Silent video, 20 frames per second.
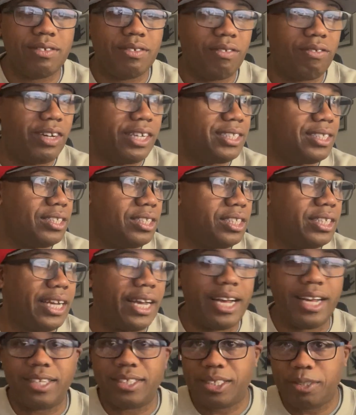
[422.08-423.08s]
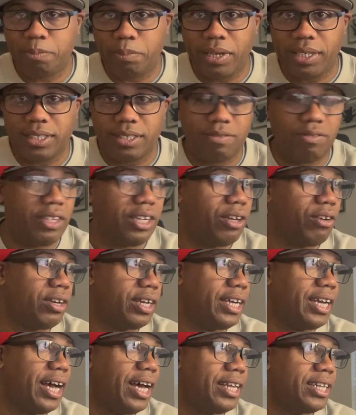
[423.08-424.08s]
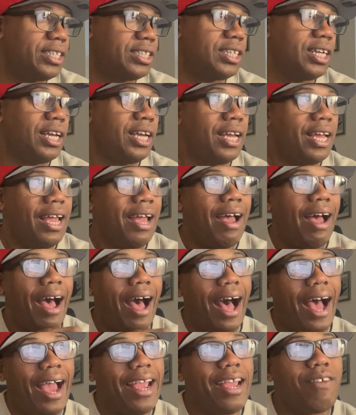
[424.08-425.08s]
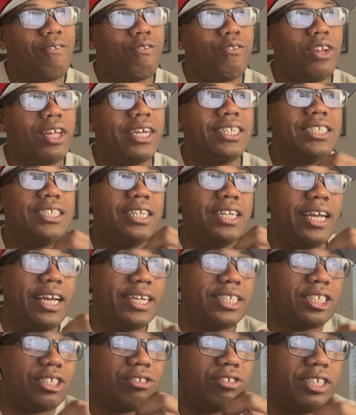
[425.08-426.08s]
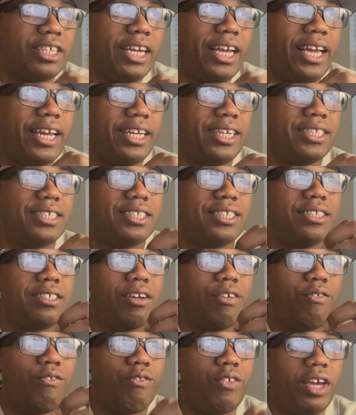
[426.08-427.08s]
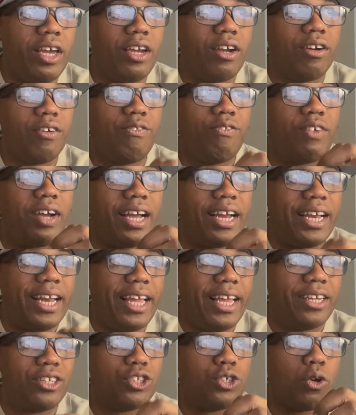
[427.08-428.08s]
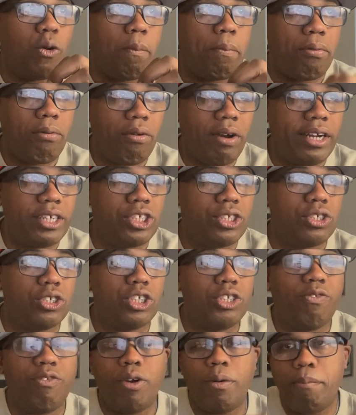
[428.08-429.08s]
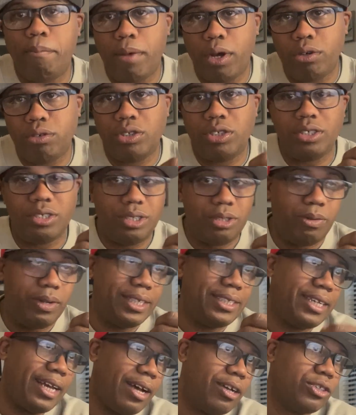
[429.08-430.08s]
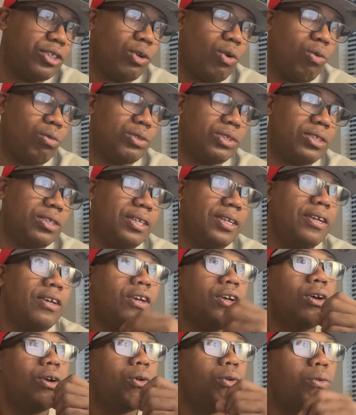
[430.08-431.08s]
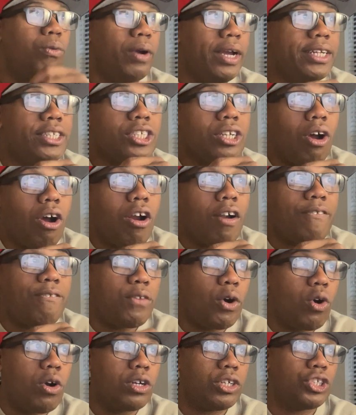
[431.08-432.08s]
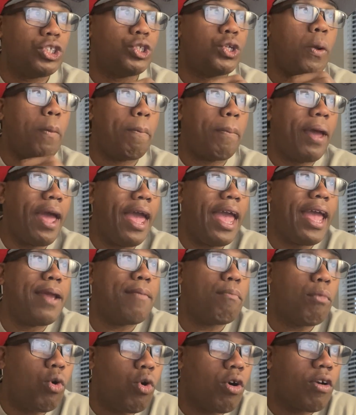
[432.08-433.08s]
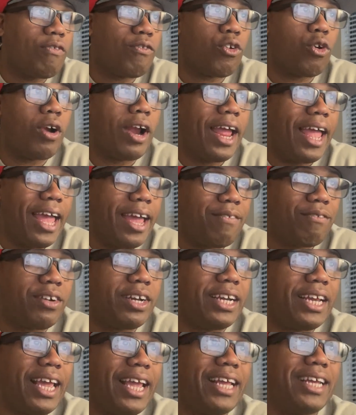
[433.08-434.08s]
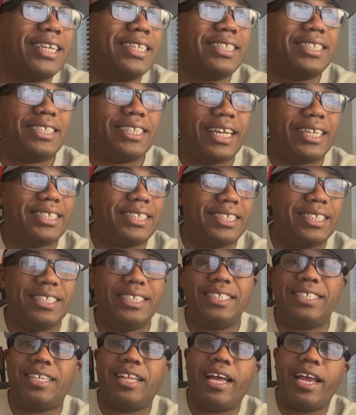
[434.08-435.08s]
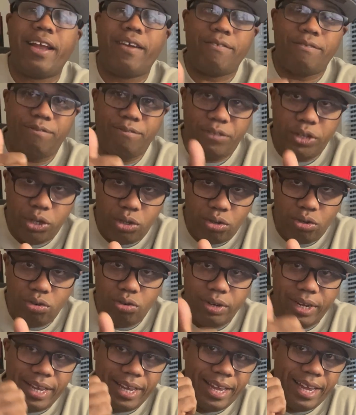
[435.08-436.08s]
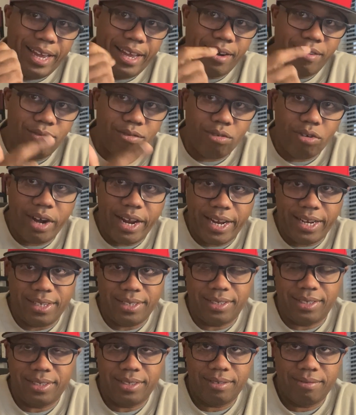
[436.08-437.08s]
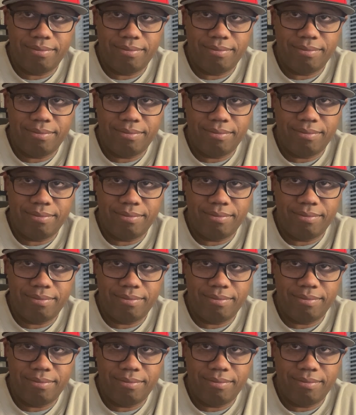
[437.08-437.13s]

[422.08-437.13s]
to raise a child, expensive to go to college. High inflation has created severe financial pressures for most U.S. households, which are forced to pay more for everyday necessities like food and rent.